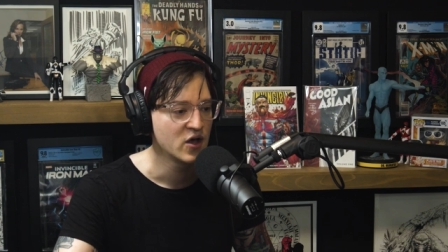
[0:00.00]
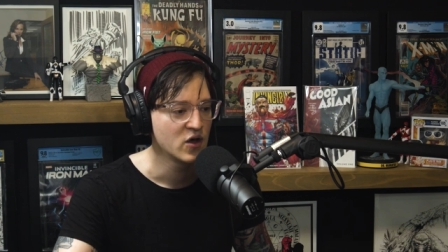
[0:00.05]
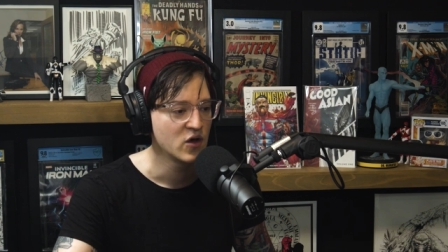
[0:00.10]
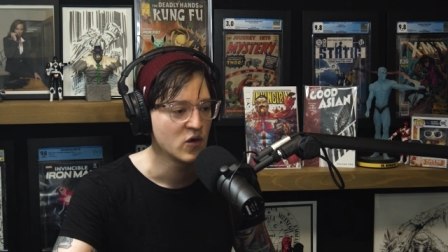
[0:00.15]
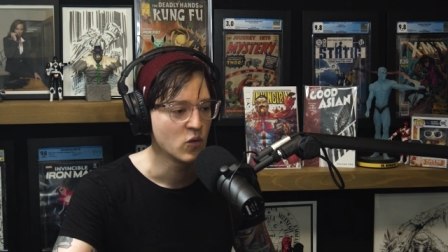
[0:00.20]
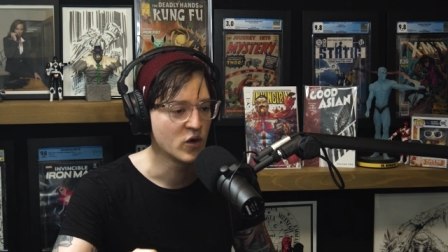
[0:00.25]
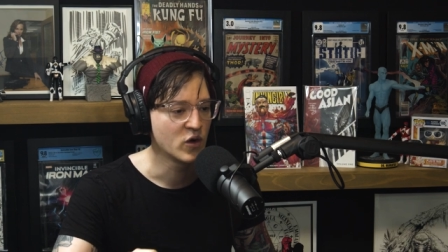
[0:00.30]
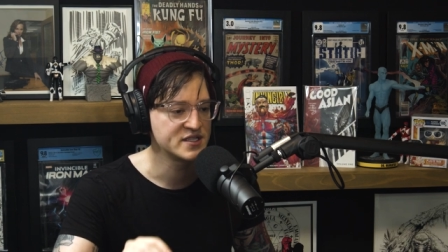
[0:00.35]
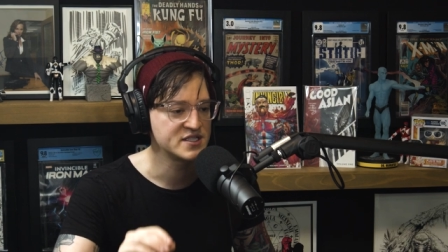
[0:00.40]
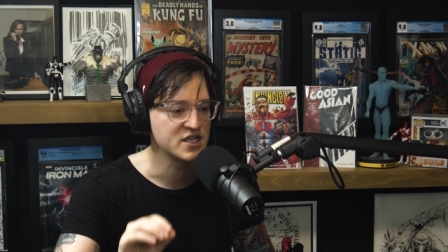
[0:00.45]

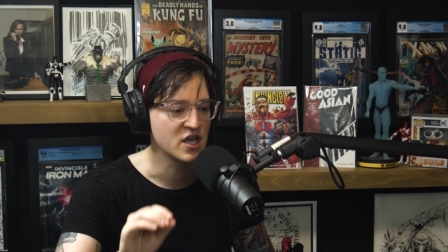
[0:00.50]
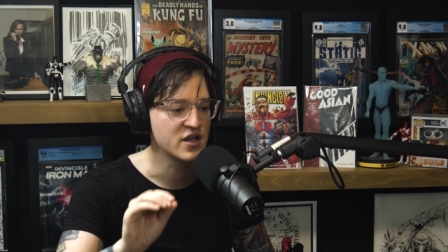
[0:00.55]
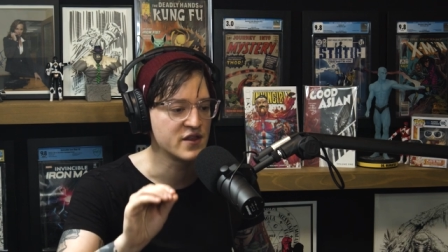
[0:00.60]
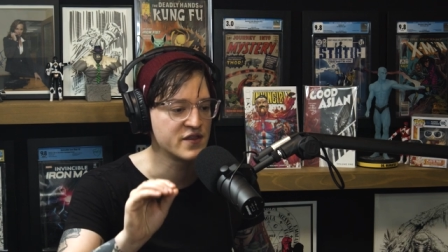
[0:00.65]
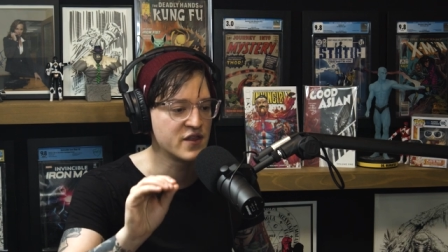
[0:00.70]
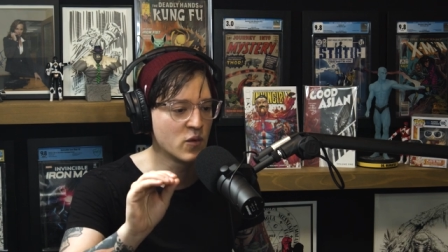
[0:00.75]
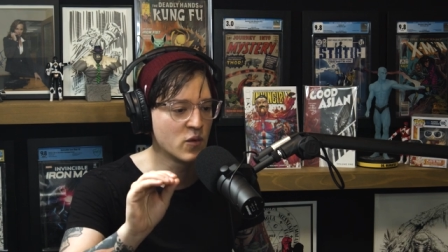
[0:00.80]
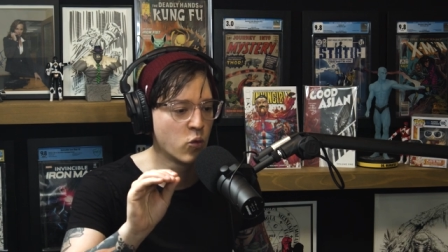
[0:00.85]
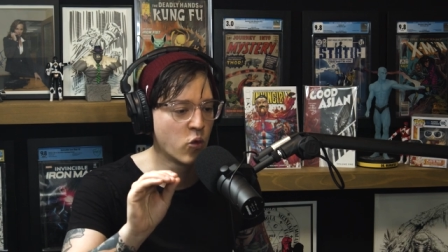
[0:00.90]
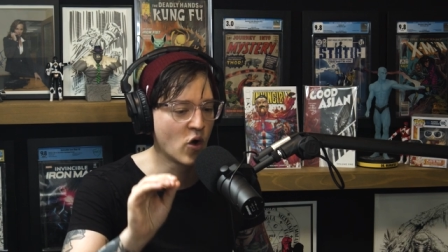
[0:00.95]
was
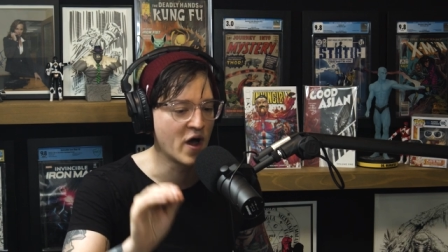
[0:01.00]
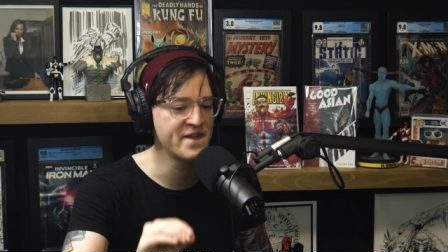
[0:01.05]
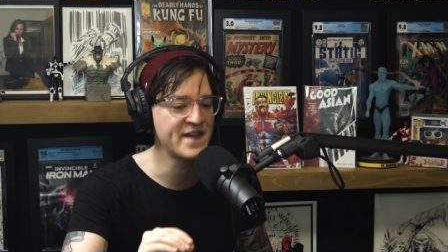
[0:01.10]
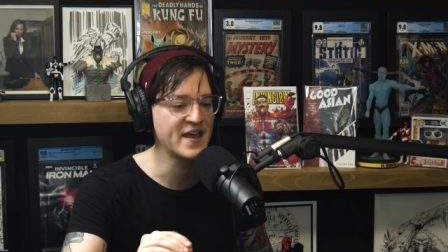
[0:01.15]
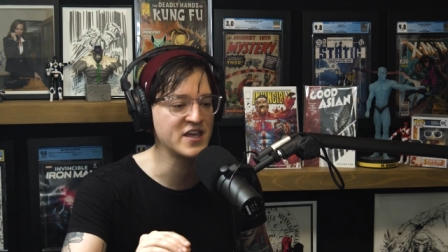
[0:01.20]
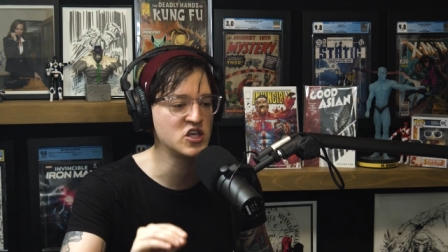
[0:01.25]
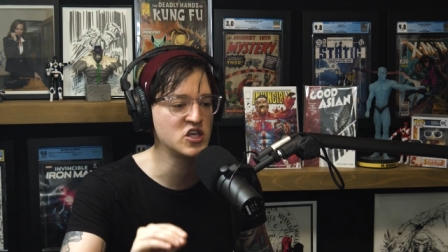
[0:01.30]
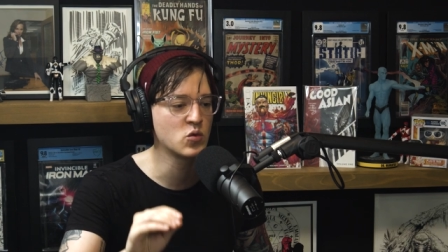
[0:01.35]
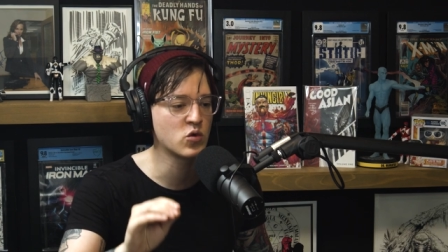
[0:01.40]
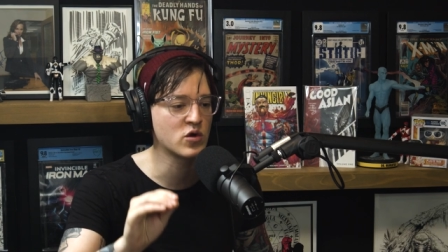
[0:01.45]
the one that
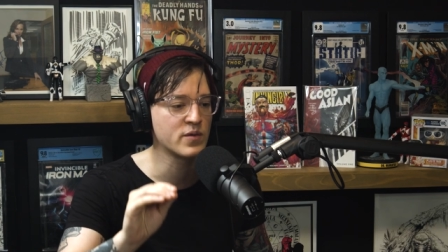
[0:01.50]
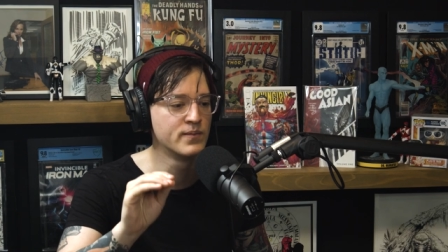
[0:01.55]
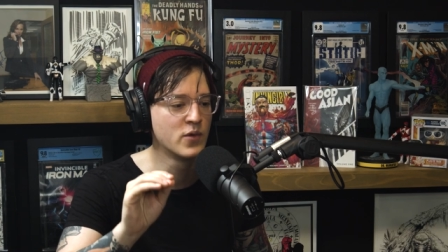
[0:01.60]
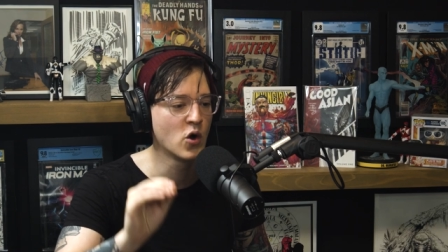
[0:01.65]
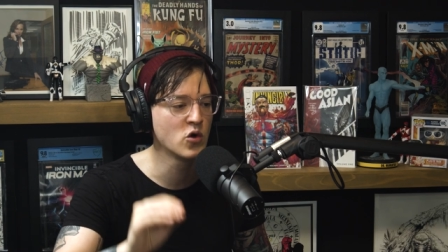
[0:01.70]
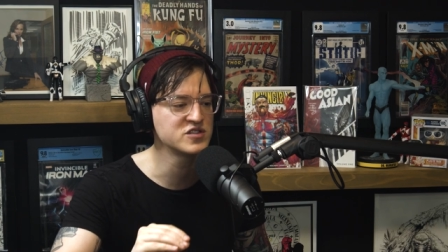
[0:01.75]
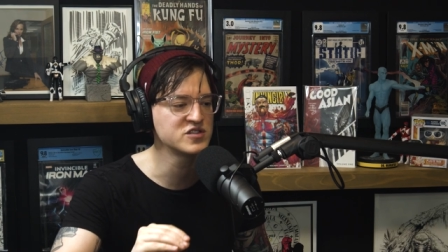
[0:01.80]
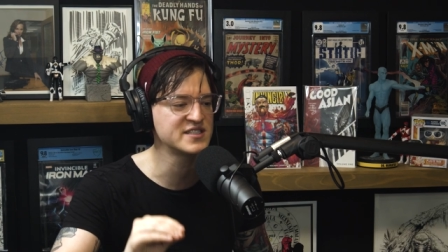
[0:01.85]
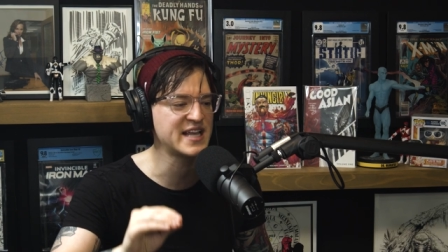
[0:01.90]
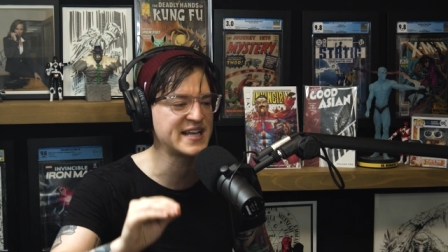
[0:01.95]
you were
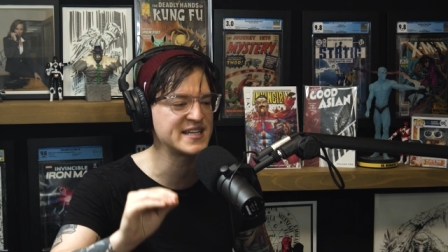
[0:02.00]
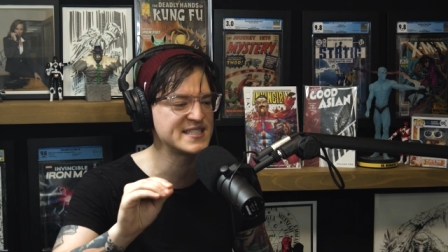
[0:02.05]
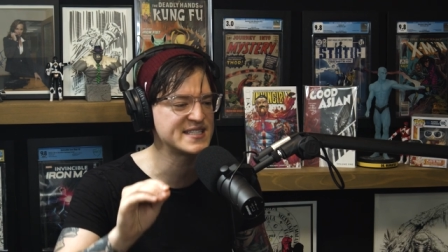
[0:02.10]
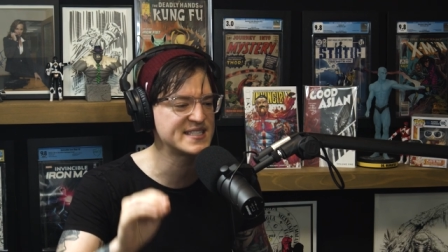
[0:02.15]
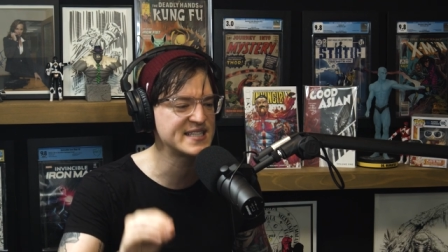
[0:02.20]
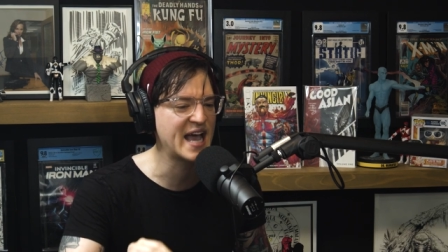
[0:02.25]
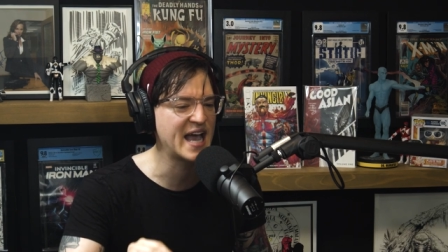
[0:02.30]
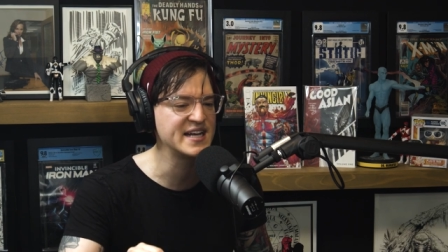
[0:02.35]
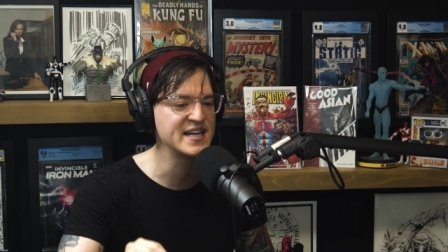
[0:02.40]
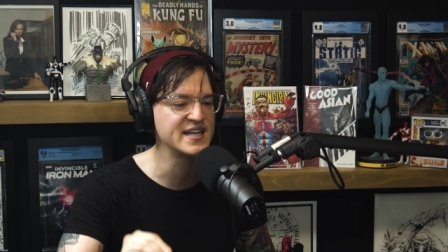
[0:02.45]
most
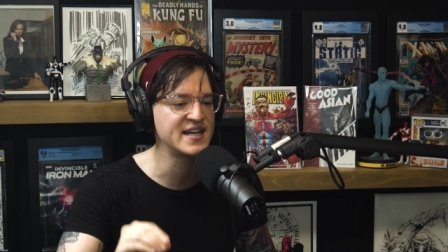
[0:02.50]
excited